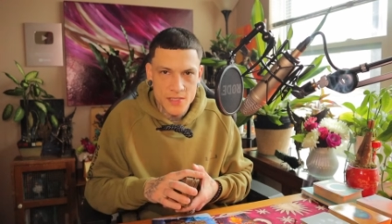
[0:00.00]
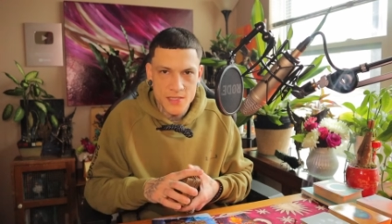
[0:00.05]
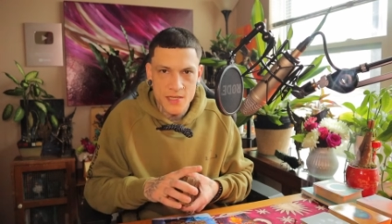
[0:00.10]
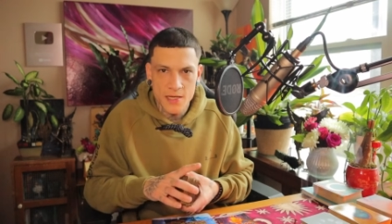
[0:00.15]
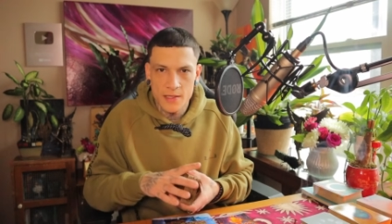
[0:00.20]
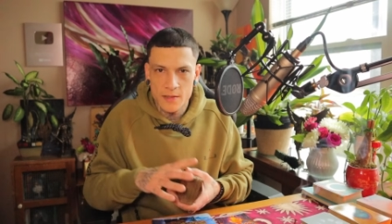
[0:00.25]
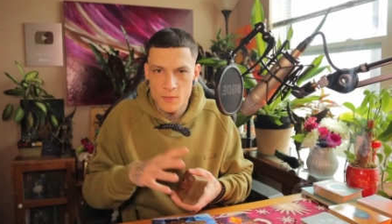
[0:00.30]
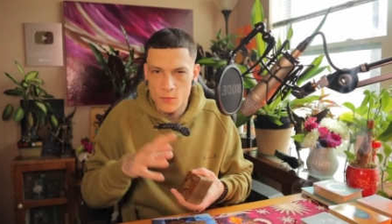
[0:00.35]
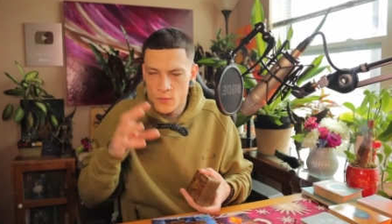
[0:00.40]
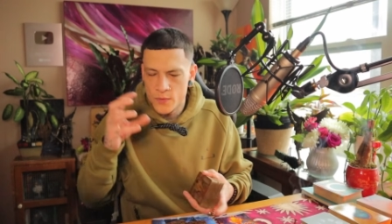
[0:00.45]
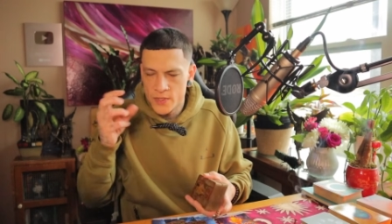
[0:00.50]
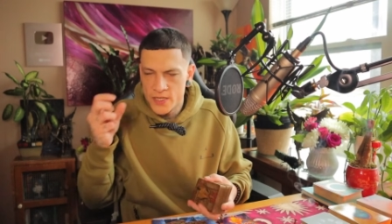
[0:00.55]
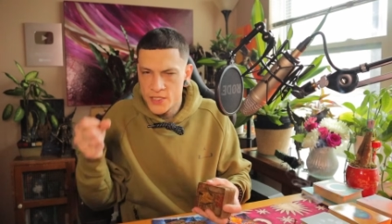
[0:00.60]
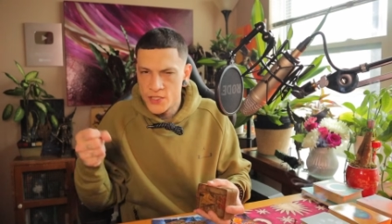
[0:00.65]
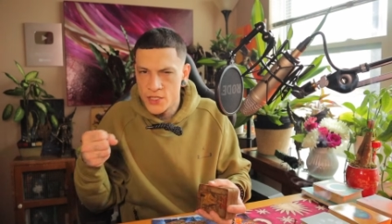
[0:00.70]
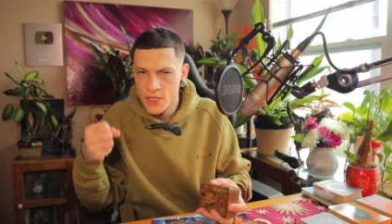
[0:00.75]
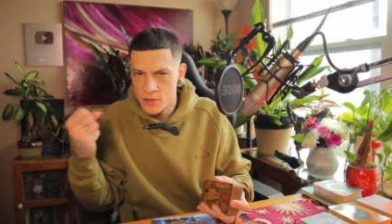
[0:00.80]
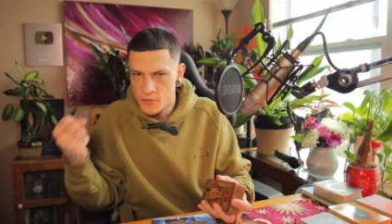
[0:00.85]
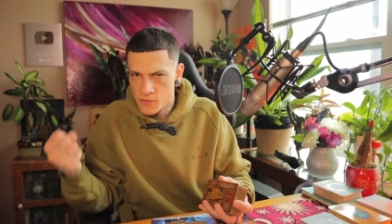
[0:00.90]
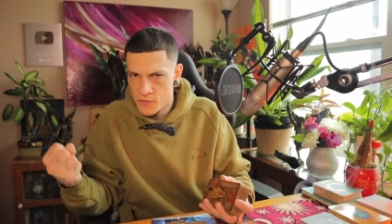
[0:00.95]
like
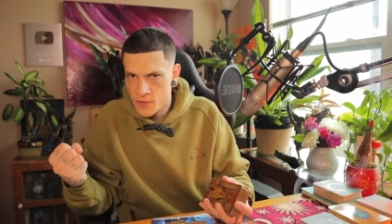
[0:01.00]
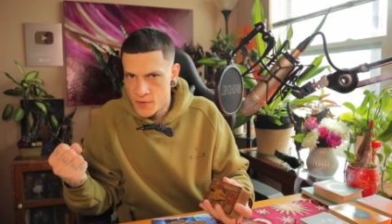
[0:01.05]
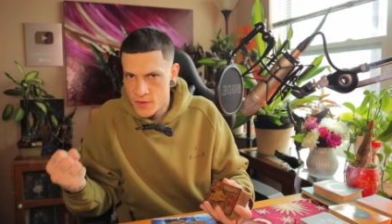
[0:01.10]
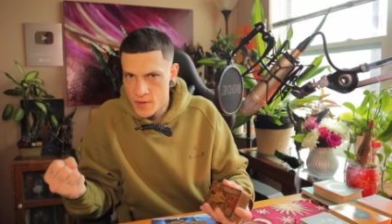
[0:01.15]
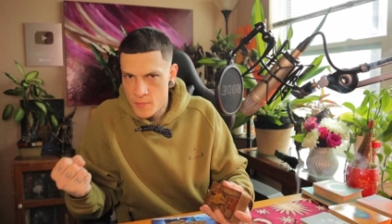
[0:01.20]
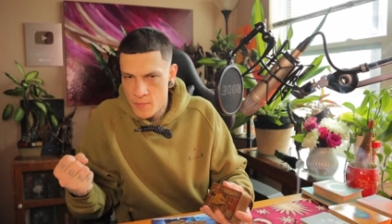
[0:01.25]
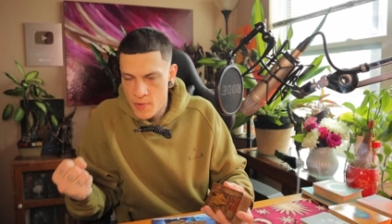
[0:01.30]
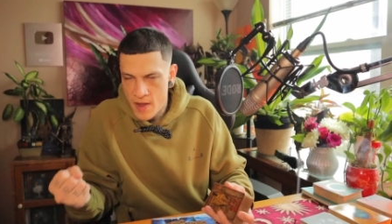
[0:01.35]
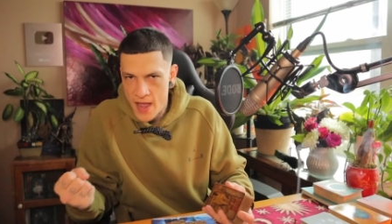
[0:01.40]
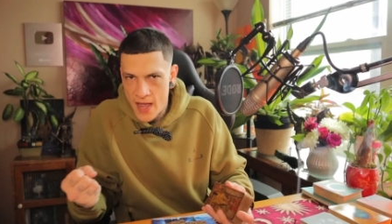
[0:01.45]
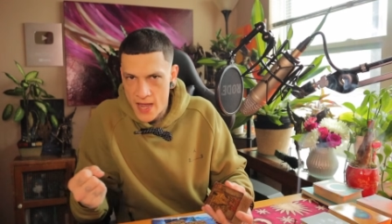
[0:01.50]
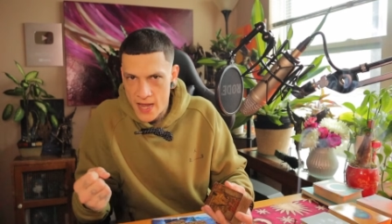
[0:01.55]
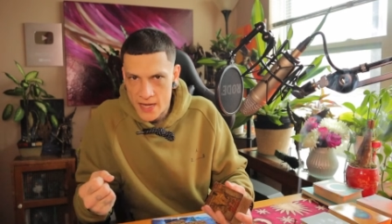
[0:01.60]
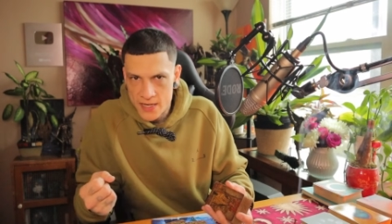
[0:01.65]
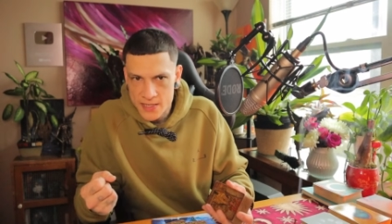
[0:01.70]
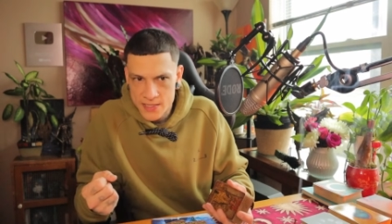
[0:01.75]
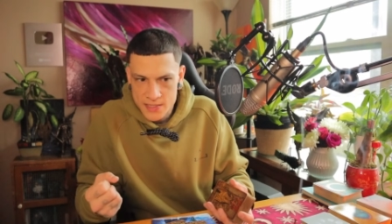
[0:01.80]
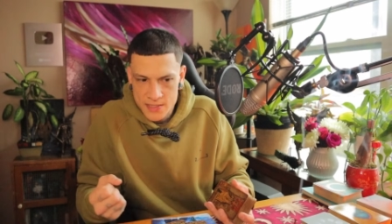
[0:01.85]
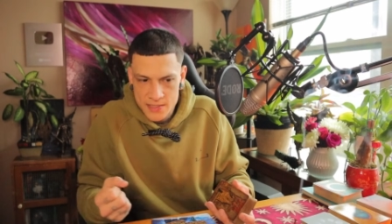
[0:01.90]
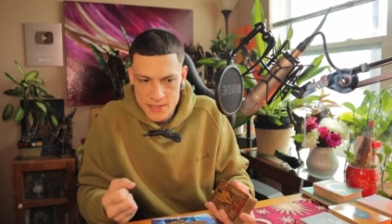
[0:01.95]
reaching for the
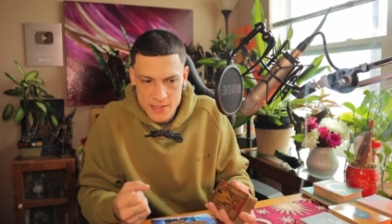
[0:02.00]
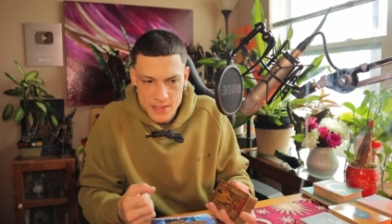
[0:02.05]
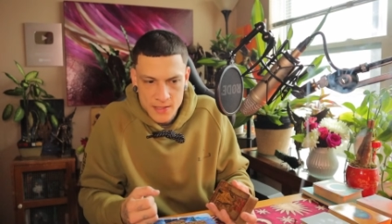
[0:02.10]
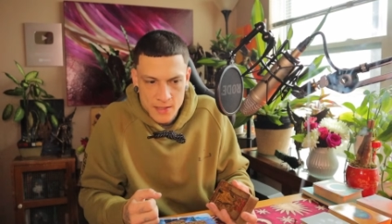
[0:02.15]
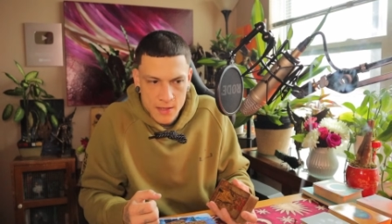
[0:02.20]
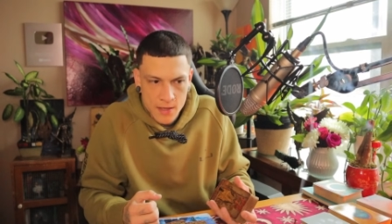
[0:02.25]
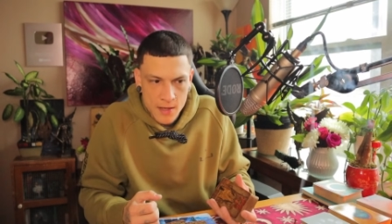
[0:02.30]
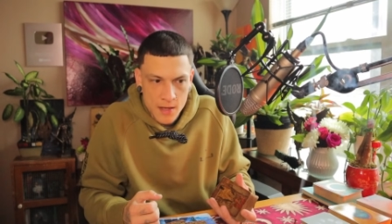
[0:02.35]
past,